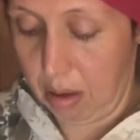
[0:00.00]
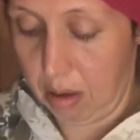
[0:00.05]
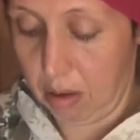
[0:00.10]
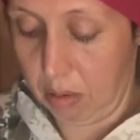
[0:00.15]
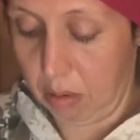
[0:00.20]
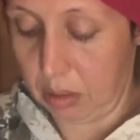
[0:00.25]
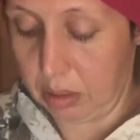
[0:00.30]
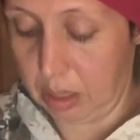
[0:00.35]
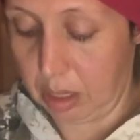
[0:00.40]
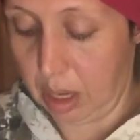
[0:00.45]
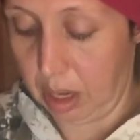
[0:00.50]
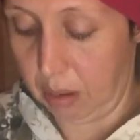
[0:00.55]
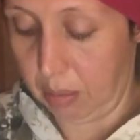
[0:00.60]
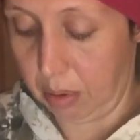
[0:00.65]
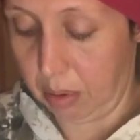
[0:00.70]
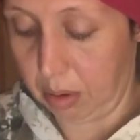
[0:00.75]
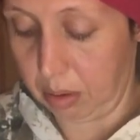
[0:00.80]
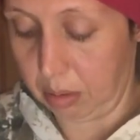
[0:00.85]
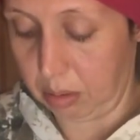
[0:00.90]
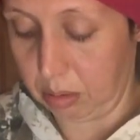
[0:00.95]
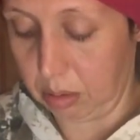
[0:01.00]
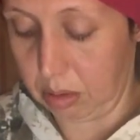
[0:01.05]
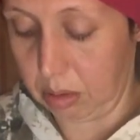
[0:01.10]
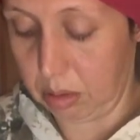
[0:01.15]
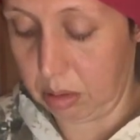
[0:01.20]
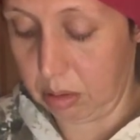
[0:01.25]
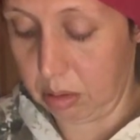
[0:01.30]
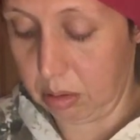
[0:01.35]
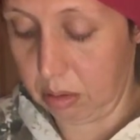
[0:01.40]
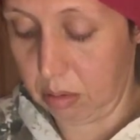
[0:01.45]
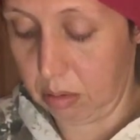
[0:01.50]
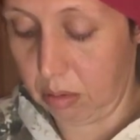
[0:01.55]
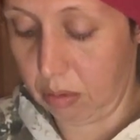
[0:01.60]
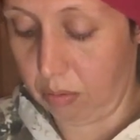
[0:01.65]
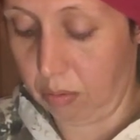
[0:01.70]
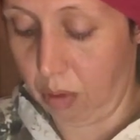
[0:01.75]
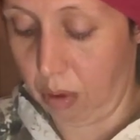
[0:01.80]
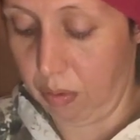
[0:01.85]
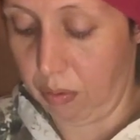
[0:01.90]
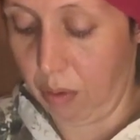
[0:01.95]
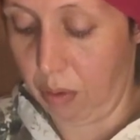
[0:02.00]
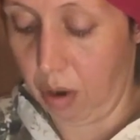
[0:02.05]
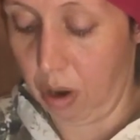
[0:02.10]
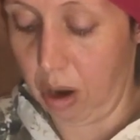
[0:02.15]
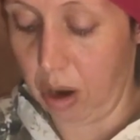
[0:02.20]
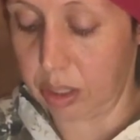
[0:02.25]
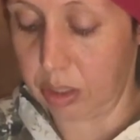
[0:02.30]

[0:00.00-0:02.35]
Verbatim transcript: Who's this King of Pentacles? Four, four, a